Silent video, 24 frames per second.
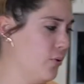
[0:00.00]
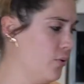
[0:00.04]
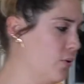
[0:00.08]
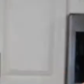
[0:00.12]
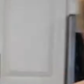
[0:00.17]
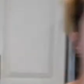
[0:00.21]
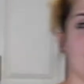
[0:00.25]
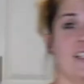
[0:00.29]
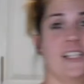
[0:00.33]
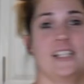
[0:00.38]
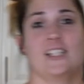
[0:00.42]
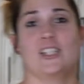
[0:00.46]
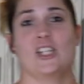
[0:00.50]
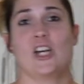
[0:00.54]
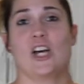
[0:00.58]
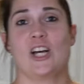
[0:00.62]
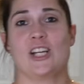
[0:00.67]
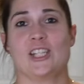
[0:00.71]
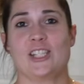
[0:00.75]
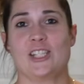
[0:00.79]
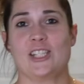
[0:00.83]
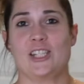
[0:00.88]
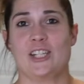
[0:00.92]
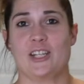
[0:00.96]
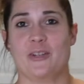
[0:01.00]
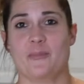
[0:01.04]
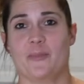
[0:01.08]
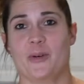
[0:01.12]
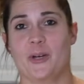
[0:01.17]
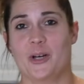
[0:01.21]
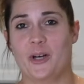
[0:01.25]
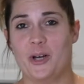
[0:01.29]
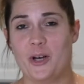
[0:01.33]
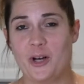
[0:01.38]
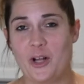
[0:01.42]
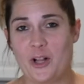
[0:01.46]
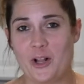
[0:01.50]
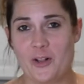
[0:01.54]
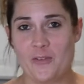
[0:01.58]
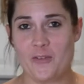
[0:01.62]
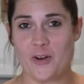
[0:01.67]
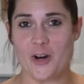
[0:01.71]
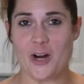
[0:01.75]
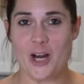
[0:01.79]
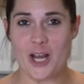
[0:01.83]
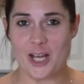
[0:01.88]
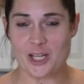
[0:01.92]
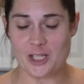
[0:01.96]
It's exhausting, but all of
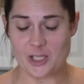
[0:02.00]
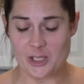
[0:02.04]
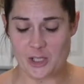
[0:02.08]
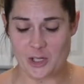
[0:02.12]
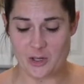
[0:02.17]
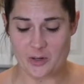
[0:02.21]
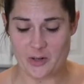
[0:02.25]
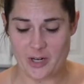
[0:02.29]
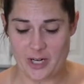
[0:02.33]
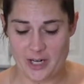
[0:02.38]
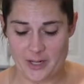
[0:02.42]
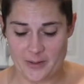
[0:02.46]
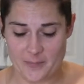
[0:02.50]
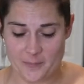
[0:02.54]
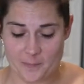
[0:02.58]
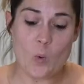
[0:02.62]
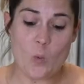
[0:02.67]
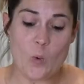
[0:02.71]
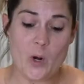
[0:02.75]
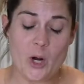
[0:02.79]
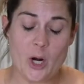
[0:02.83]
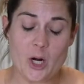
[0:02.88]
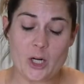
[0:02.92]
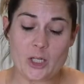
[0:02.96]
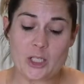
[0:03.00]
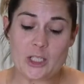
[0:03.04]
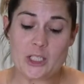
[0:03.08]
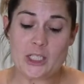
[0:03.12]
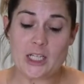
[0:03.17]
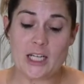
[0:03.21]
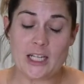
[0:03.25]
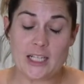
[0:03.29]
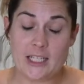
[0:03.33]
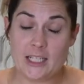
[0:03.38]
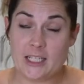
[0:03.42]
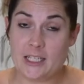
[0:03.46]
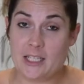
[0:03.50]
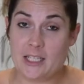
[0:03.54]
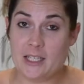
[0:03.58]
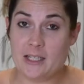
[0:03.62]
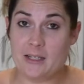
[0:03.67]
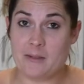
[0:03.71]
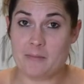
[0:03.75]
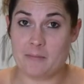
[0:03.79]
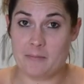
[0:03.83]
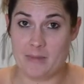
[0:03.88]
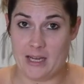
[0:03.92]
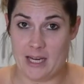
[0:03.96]
our eggs are in. We are
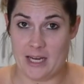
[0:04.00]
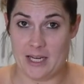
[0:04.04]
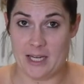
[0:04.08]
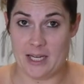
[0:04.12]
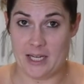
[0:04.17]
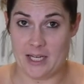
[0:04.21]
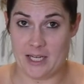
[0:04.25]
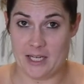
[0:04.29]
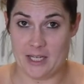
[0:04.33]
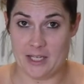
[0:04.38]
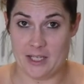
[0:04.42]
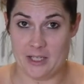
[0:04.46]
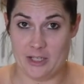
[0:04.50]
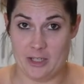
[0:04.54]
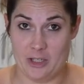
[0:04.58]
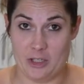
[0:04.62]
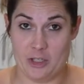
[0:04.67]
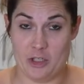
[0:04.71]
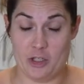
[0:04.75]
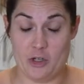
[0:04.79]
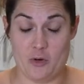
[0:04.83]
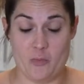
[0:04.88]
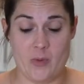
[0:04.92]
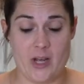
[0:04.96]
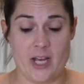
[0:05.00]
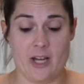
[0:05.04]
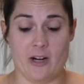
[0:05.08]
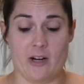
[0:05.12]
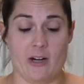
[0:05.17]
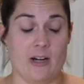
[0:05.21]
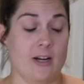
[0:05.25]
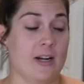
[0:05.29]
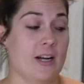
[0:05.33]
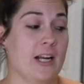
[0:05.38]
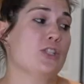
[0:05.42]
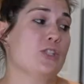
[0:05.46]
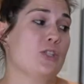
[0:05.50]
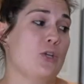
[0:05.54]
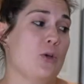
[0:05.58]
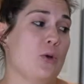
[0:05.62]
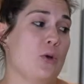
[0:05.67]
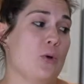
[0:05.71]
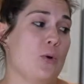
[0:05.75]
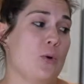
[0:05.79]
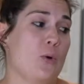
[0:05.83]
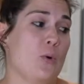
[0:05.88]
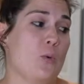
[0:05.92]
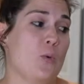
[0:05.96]
done making the choux batter.
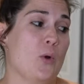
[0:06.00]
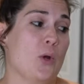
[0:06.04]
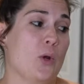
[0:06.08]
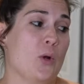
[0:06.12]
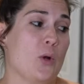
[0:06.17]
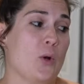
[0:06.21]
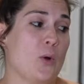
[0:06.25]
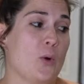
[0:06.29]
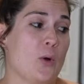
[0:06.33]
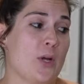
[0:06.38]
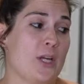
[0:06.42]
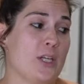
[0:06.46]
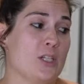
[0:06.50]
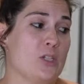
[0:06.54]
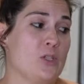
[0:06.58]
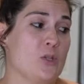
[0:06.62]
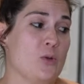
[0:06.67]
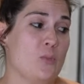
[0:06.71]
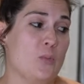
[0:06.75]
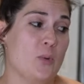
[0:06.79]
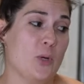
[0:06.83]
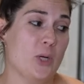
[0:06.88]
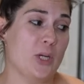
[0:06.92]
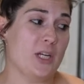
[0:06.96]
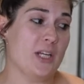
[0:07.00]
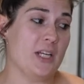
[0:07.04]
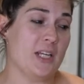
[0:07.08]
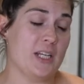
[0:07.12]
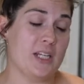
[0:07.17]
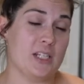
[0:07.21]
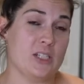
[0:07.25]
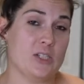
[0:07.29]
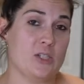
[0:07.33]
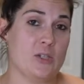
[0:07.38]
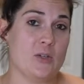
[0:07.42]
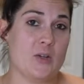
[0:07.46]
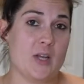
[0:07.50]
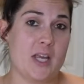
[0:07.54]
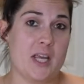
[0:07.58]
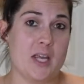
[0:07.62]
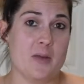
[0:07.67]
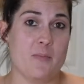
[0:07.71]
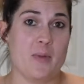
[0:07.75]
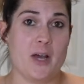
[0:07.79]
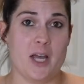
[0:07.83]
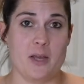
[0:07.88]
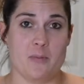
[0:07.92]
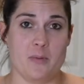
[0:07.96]
So we are going to put it into a
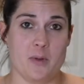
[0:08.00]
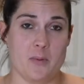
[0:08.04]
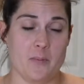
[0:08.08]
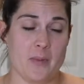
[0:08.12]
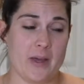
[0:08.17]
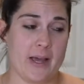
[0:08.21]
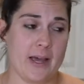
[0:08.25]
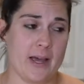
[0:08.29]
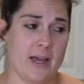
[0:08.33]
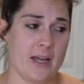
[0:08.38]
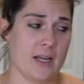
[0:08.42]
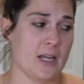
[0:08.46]
piping bag